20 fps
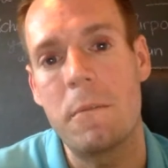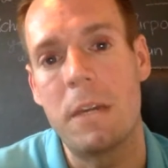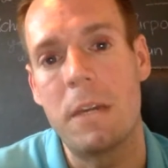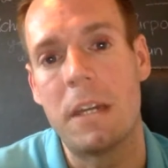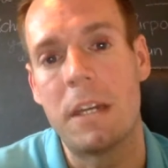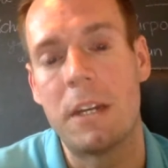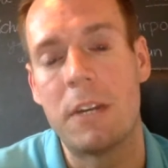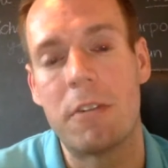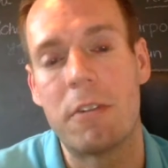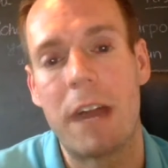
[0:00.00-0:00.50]

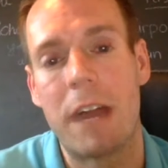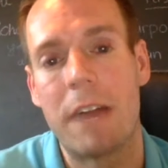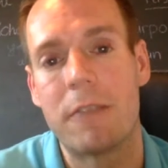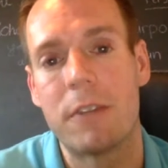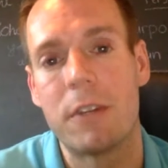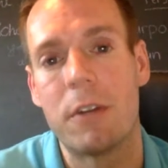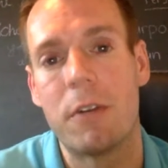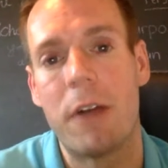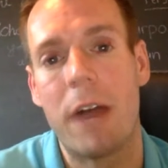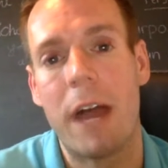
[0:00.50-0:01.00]
And you don't have
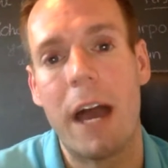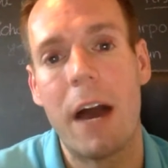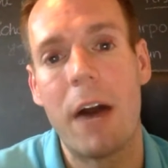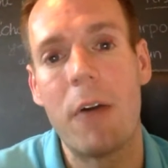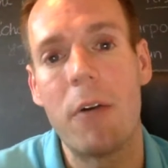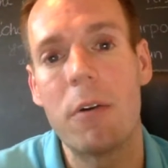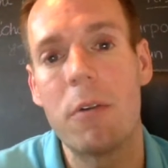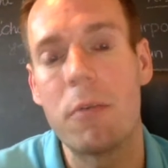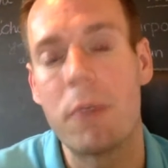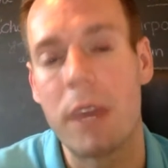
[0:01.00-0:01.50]
to know
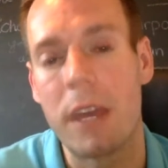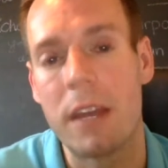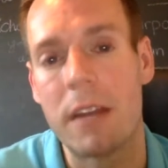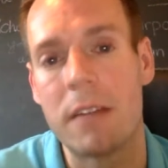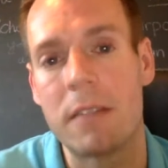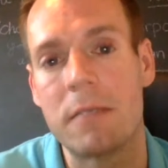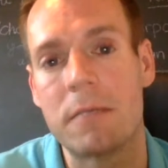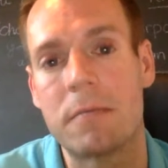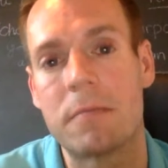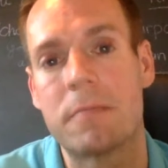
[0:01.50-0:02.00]
how or
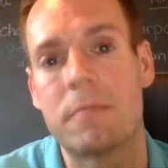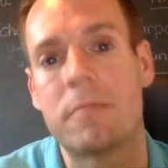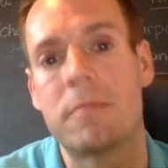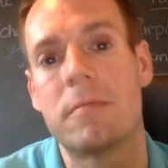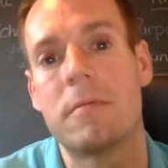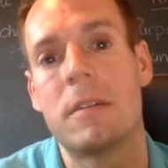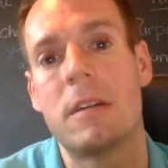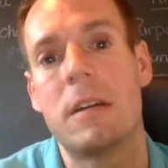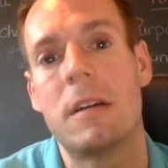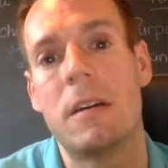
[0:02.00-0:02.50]
when,
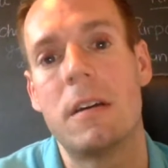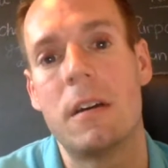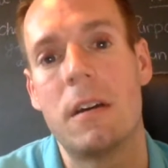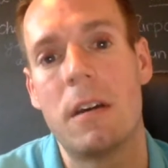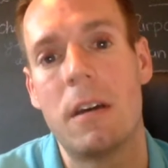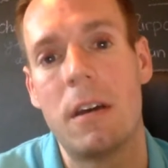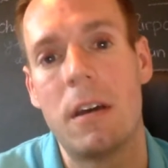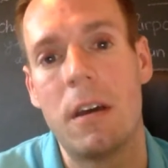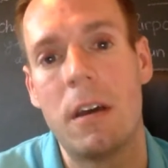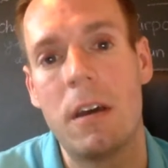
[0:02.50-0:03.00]

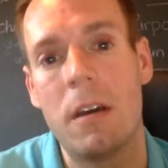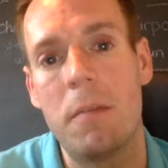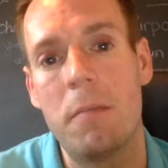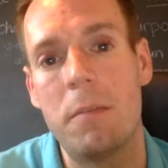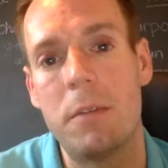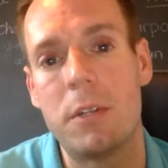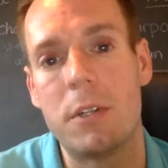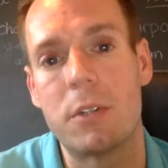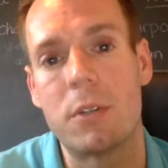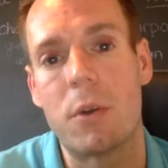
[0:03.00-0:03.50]

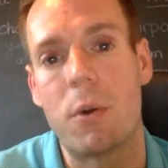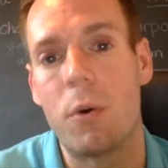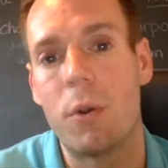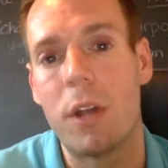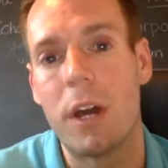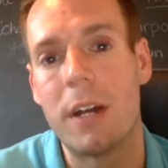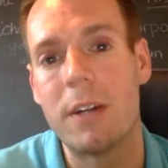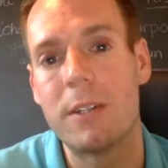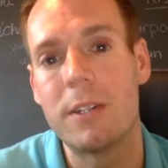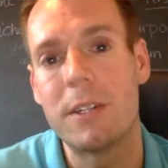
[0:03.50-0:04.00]
but just
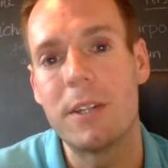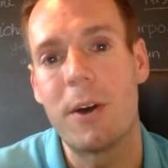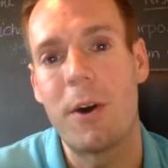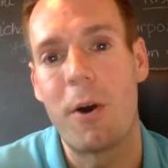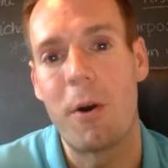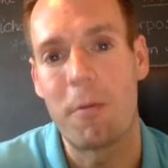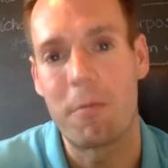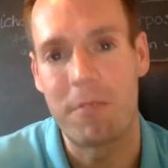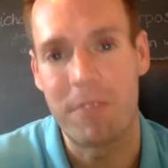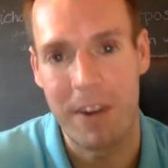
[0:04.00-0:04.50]
hold on to the
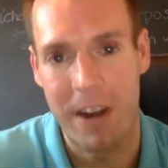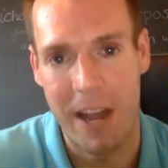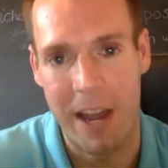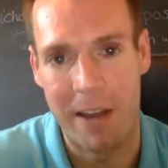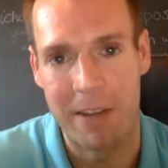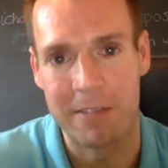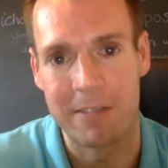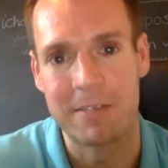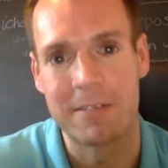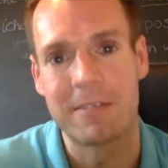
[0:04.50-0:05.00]
hope for
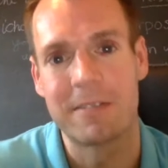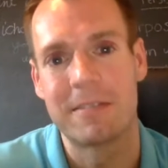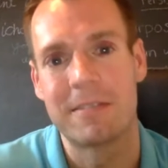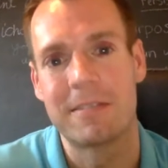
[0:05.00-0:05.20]
now,